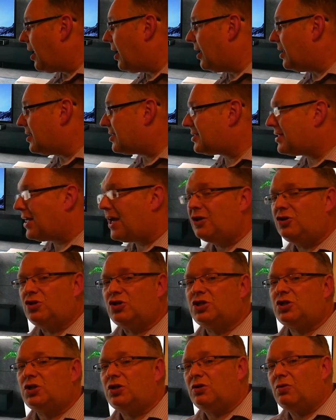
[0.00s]
It's there
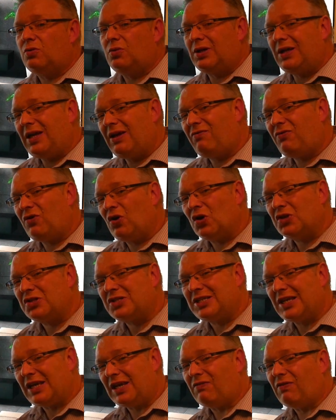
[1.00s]
just to give your
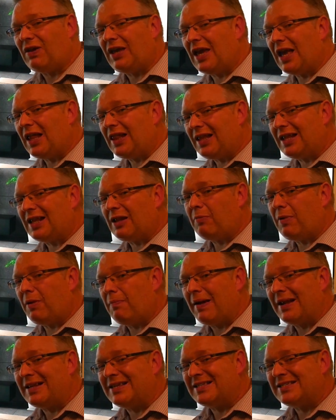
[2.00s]
TV a little bit
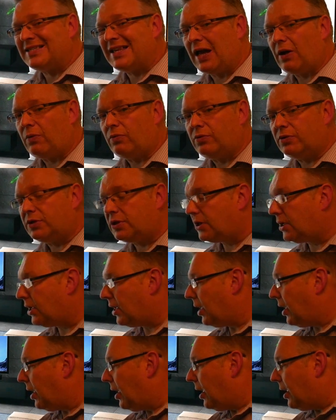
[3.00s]
better sound.
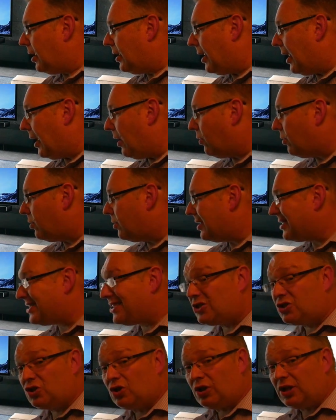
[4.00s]
Now this
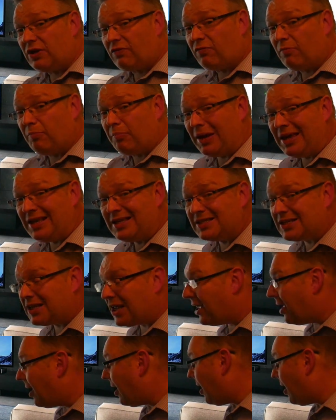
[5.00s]
is a totally different beast.